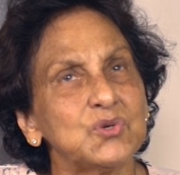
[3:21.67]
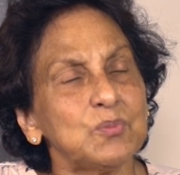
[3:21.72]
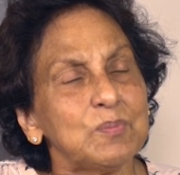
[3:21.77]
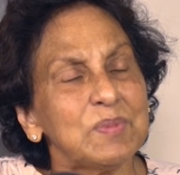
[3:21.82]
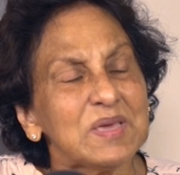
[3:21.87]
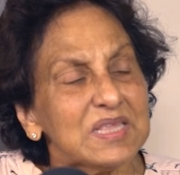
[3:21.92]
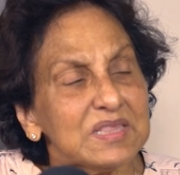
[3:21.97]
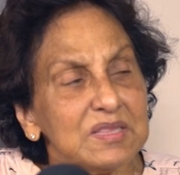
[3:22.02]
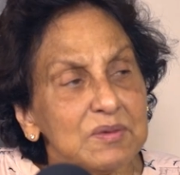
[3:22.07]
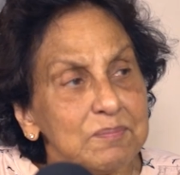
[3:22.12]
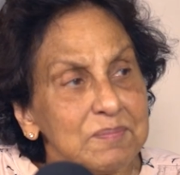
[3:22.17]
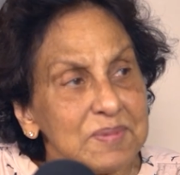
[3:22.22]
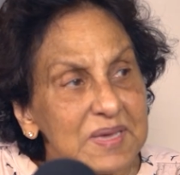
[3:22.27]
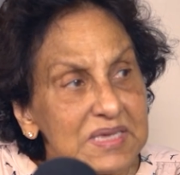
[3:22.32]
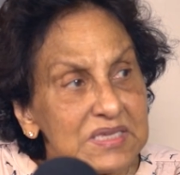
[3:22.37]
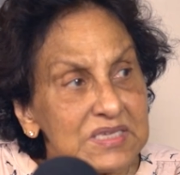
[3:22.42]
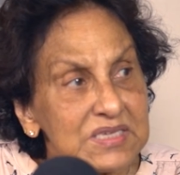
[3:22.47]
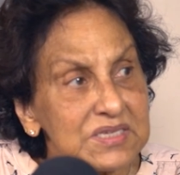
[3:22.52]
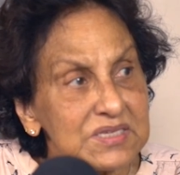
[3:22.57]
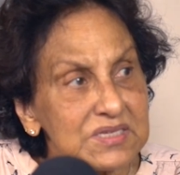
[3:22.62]
be the
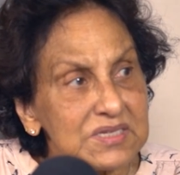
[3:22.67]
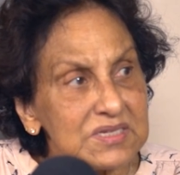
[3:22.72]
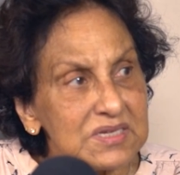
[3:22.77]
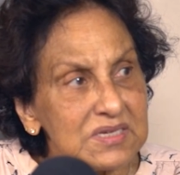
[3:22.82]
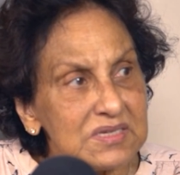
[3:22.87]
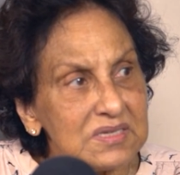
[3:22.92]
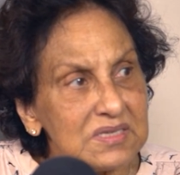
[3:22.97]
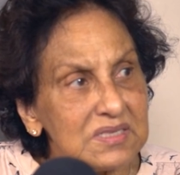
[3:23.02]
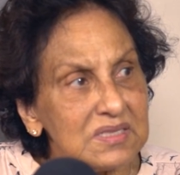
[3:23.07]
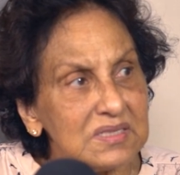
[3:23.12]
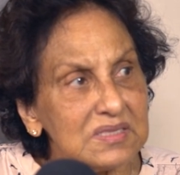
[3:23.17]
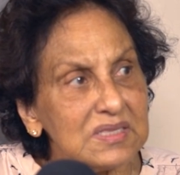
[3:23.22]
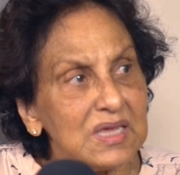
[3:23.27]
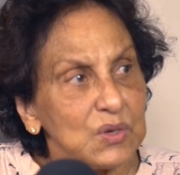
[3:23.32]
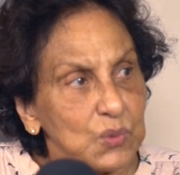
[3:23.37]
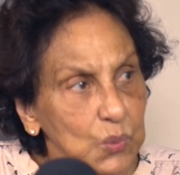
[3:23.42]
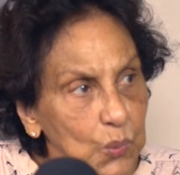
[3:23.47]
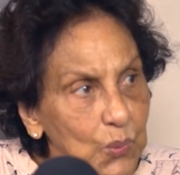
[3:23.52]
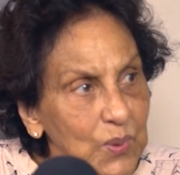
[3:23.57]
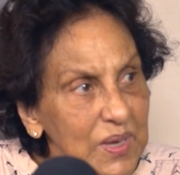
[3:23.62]
best
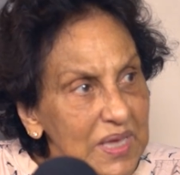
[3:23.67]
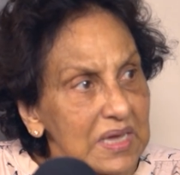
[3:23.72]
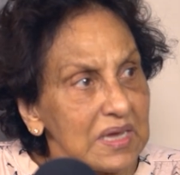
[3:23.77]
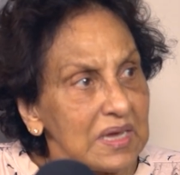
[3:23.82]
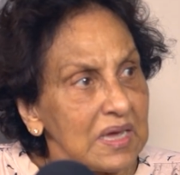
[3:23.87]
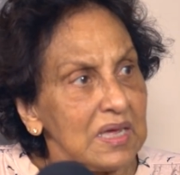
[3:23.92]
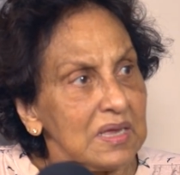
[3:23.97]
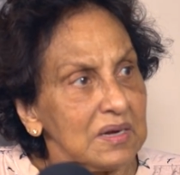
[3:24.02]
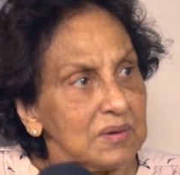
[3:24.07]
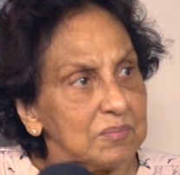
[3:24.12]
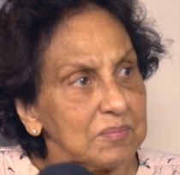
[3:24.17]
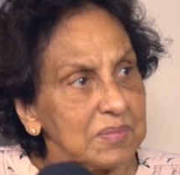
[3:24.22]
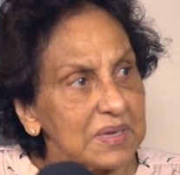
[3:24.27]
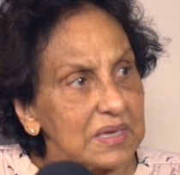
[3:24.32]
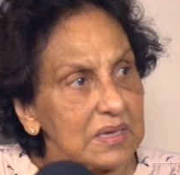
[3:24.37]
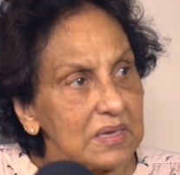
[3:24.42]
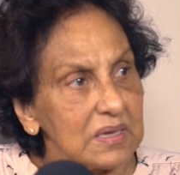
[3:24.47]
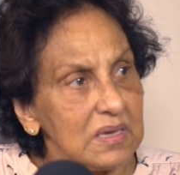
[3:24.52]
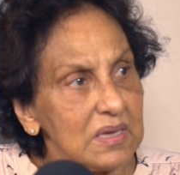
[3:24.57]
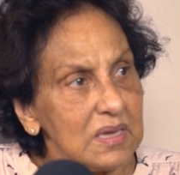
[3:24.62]
that we can
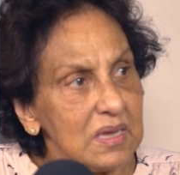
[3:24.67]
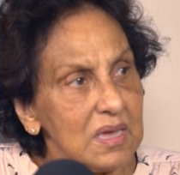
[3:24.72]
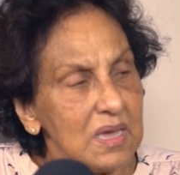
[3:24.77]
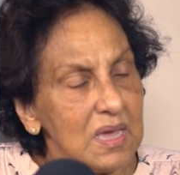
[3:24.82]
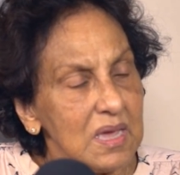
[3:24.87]
be